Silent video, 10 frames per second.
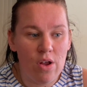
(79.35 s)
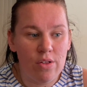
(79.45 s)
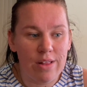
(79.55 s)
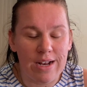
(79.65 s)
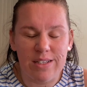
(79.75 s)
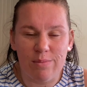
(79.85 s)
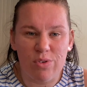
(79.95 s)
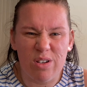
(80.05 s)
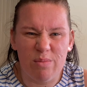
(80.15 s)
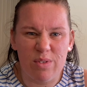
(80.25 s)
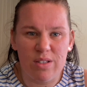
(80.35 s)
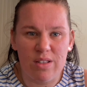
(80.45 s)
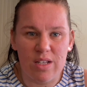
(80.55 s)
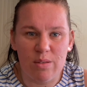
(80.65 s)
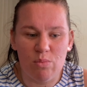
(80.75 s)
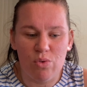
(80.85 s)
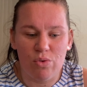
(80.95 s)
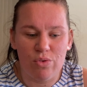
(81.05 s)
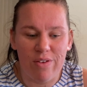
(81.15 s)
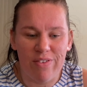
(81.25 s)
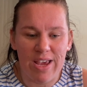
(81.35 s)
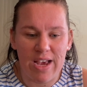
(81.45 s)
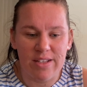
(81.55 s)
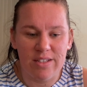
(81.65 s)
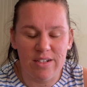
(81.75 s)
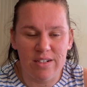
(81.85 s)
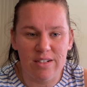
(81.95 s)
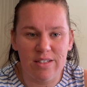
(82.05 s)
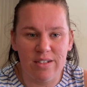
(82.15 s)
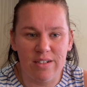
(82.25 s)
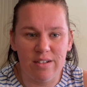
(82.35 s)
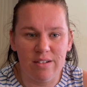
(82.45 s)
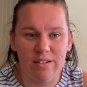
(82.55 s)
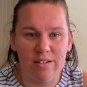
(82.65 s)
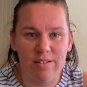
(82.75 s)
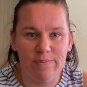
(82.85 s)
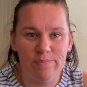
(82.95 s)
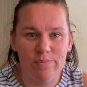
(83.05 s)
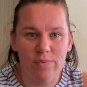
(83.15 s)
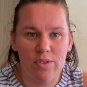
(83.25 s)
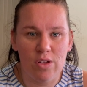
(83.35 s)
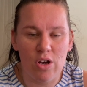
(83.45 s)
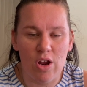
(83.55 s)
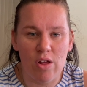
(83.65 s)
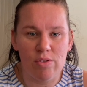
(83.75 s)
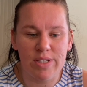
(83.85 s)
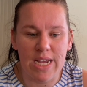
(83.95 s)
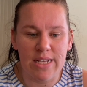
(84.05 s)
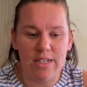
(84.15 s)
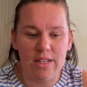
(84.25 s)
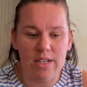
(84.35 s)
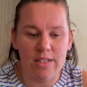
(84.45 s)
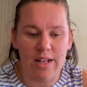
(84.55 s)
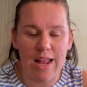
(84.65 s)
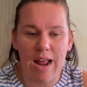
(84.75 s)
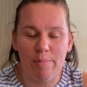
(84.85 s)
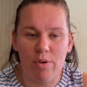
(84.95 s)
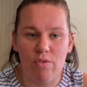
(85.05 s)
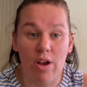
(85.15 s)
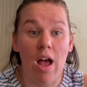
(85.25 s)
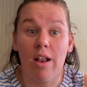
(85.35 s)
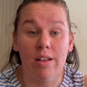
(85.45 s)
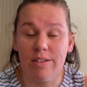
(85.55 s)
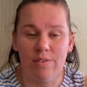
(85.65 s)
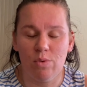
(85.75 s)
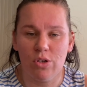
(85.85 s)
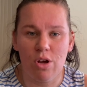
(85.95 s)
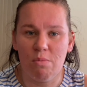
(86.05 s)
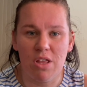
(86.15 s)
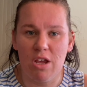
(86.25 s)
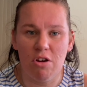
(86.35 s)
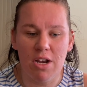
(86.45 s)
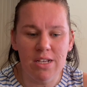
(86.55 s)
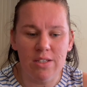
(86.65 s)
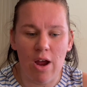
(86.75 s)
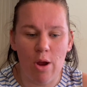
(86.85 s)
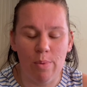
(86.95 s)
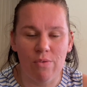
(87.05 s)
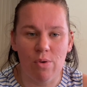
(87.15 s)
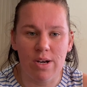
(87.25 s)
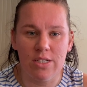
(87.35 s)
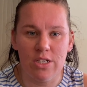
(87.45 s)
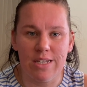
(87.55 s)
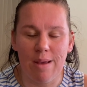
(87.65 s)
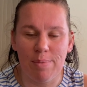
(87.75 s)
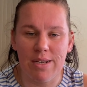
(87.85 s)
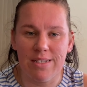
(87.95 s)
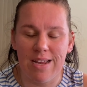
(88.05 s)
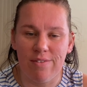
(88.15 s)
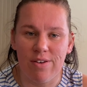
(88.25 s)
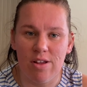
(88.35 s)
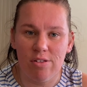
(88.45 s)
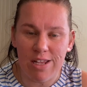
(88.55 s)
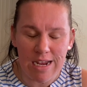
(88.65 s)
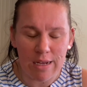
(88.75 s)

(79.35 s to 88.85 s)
that sometimes there's more traffic accidents and health scares and things like that happen regardless of what time of the year it is. So I hope everyone is just happy and safe and healthy.